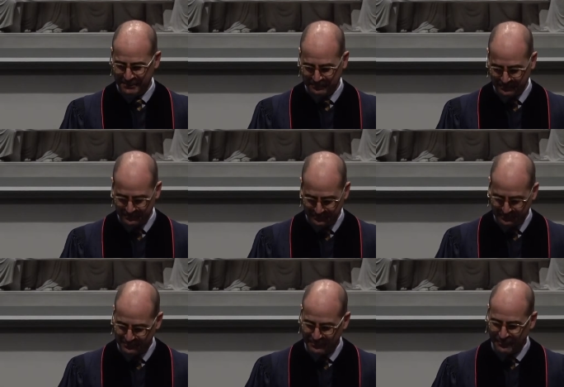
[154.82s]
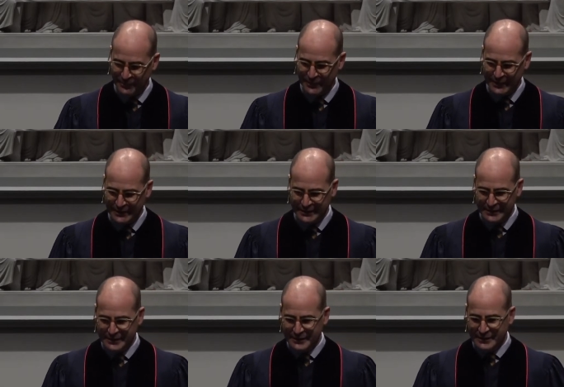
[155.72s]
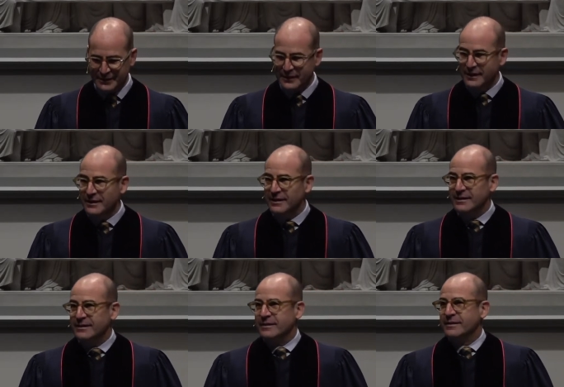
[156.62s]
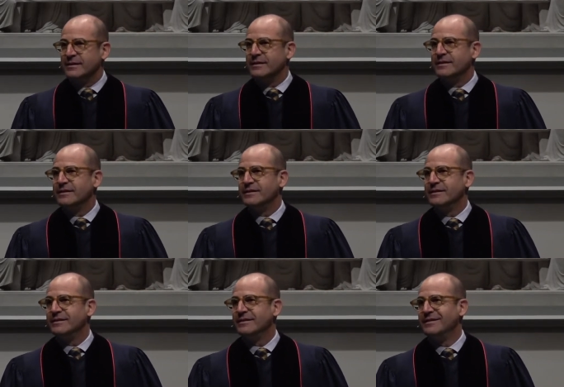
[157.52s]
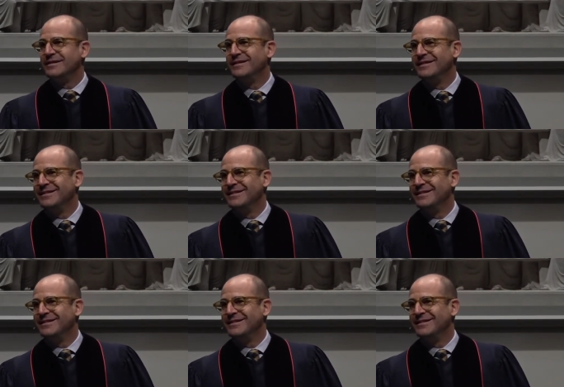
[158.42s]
(no one is talking)